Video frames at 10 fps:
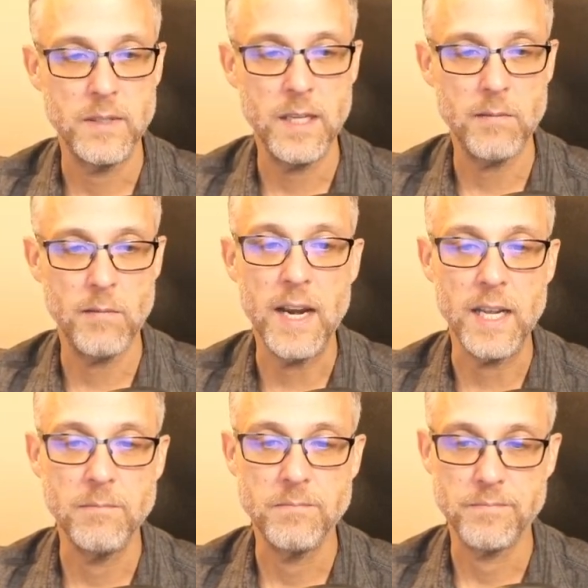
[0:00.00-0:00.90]
Get
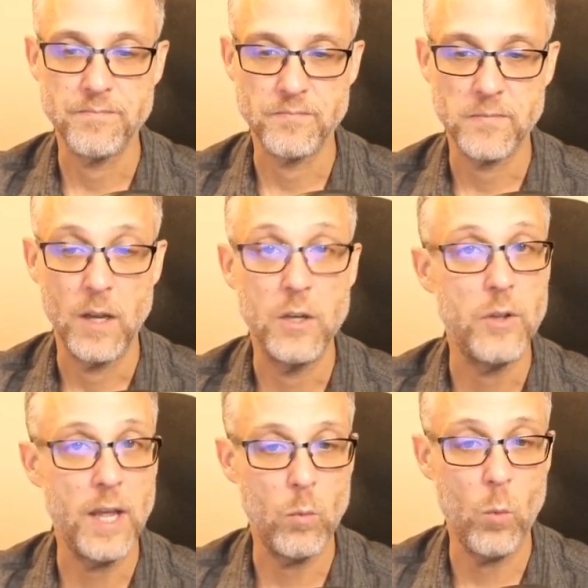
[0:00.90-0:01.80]
ready.
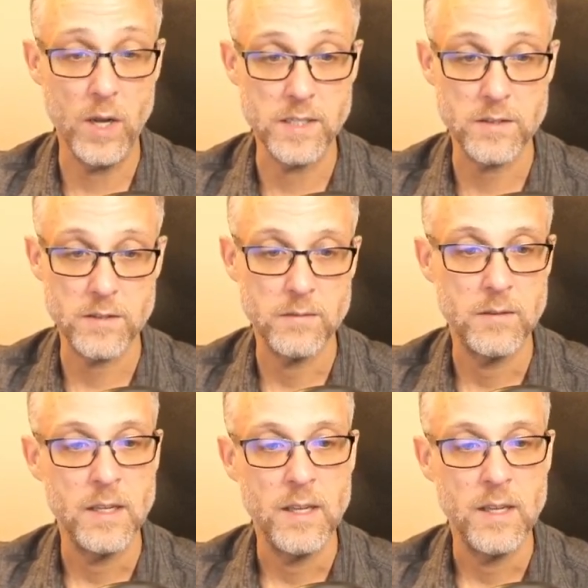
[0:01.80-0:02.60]
Do that once.